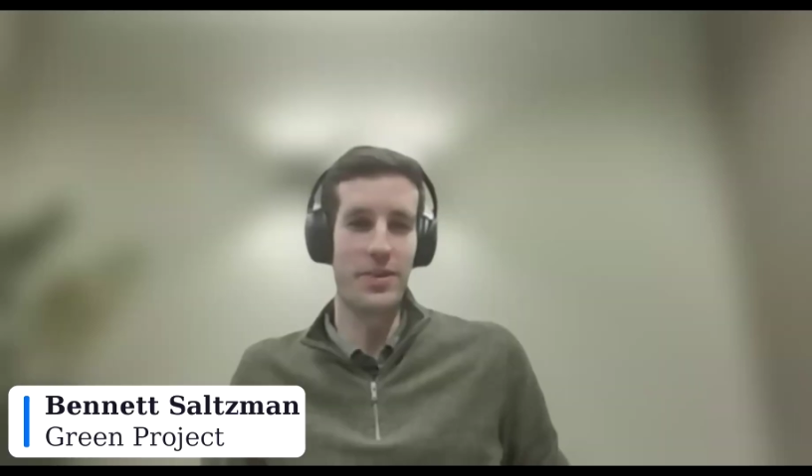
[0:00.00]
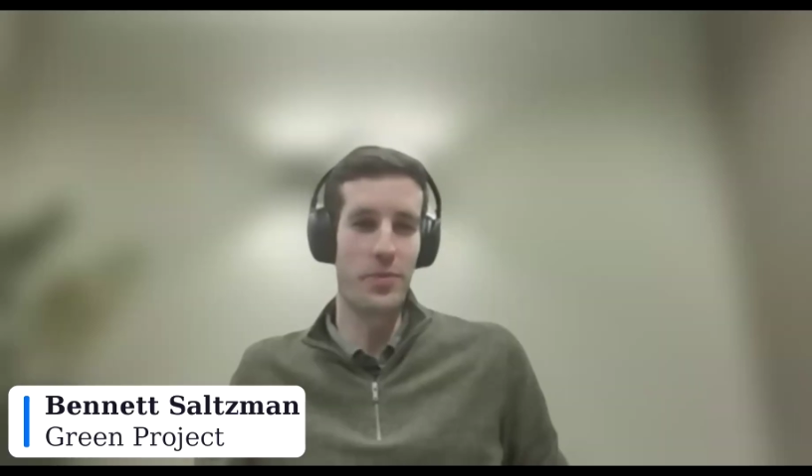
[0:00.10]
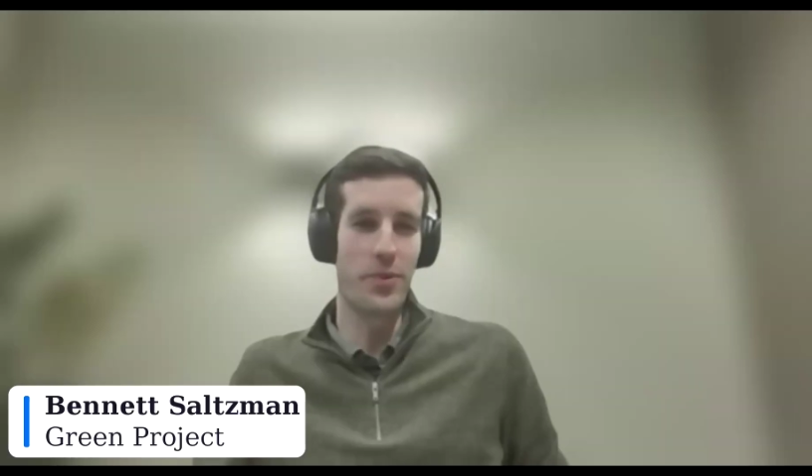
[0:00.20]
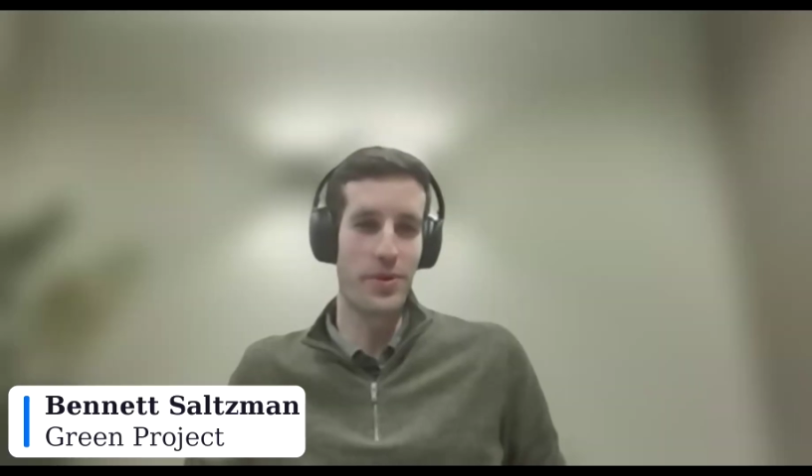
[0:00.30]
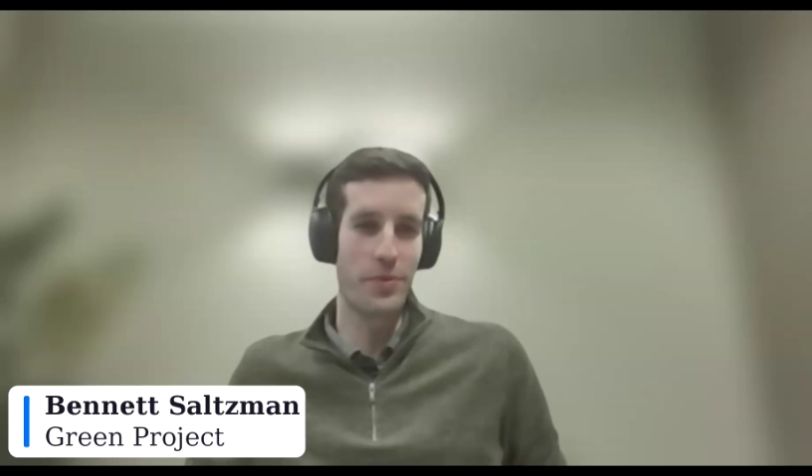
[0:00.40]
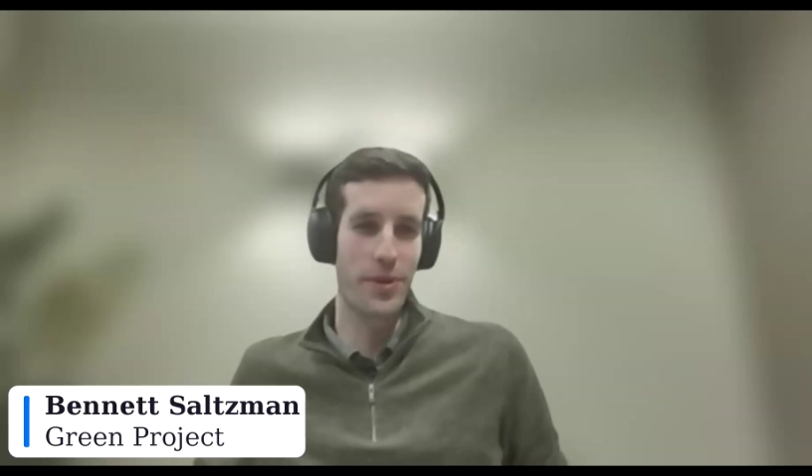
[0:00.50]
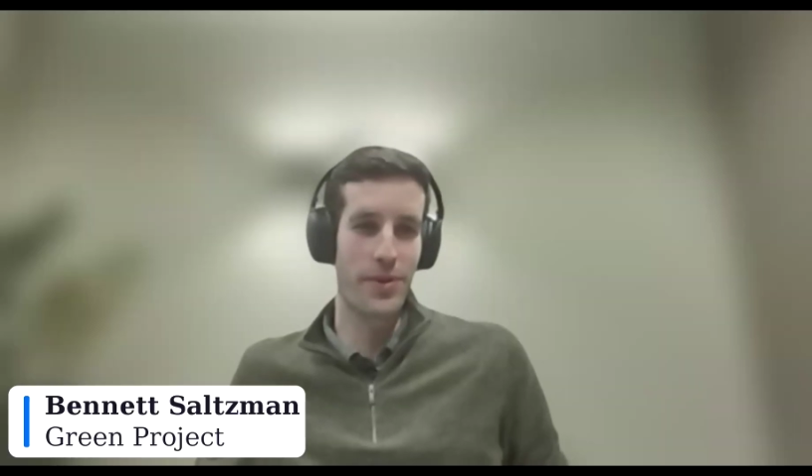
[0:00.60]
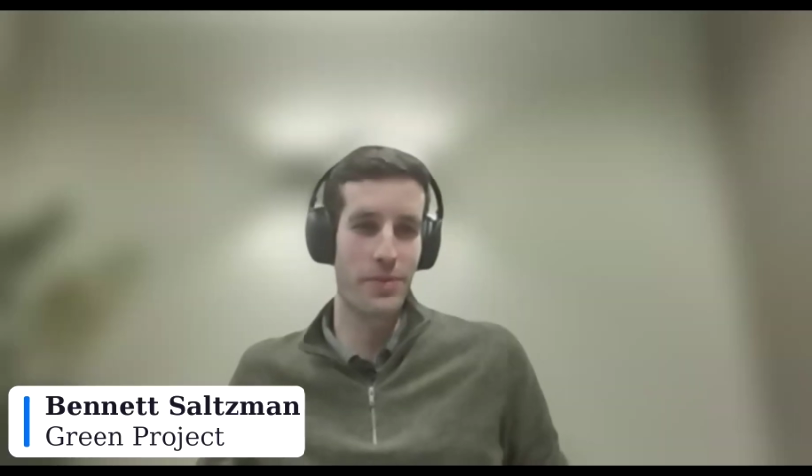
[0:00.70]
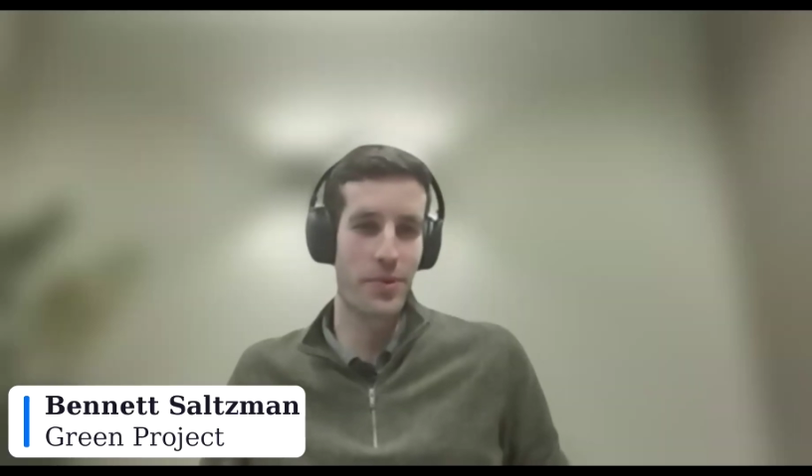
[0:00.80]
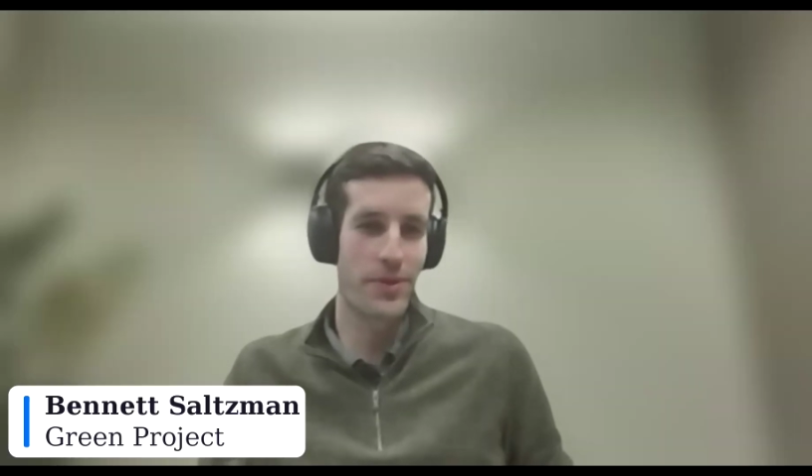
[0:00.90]
you know,
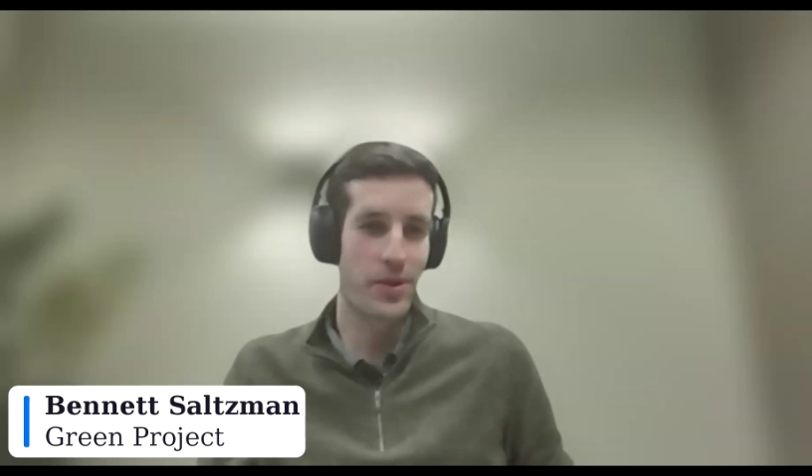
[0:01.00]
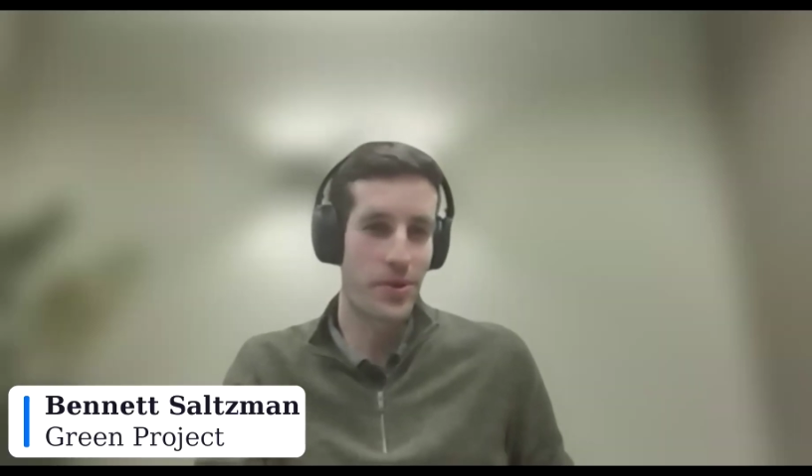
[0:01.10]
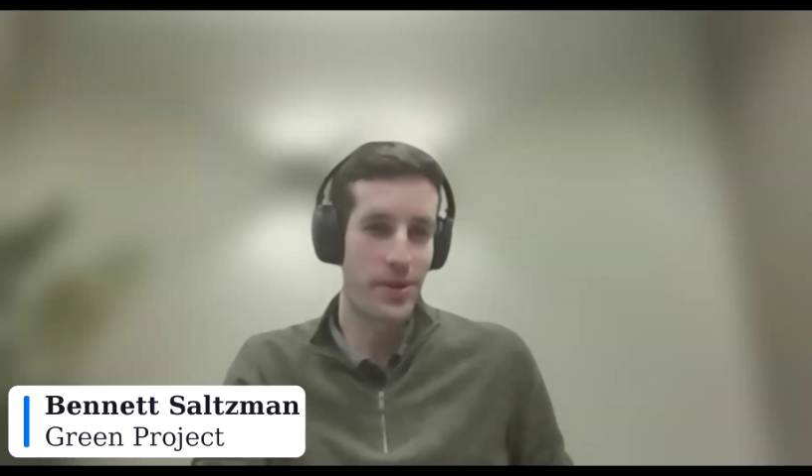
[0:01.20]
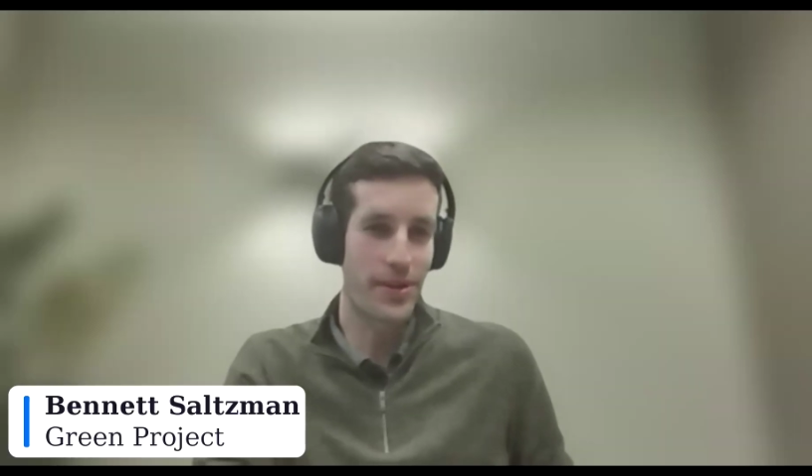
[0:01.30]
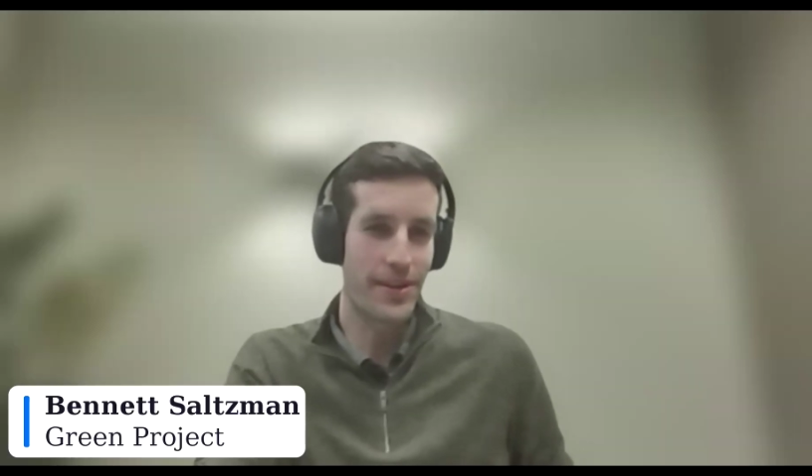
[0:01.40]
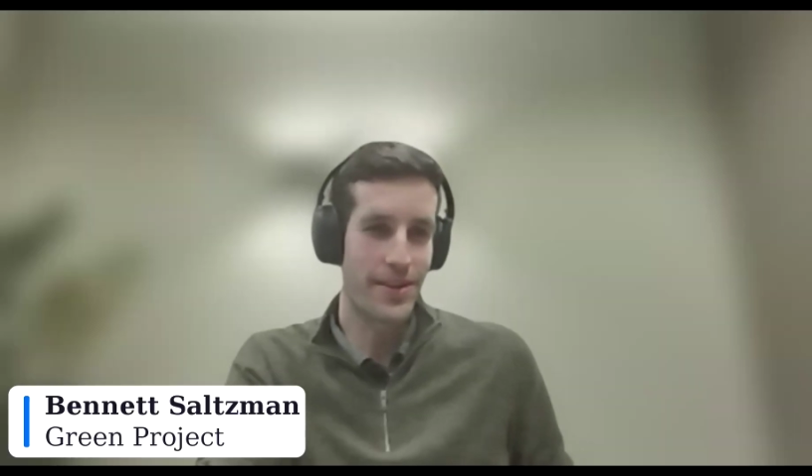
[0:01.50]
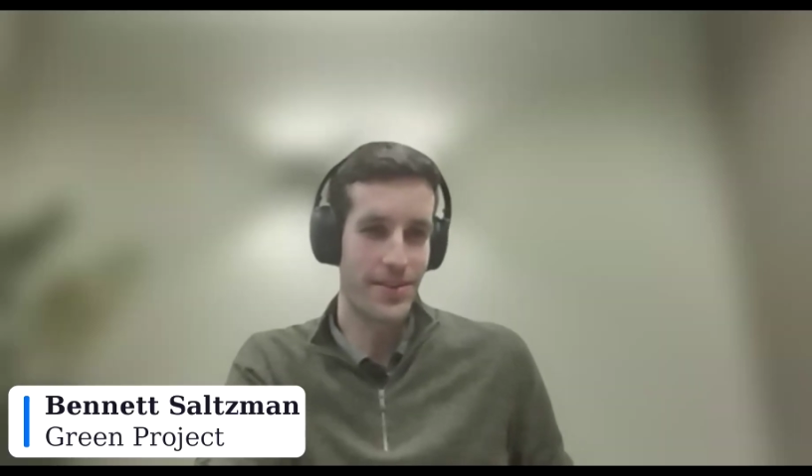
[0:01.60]
we're recording, Nico,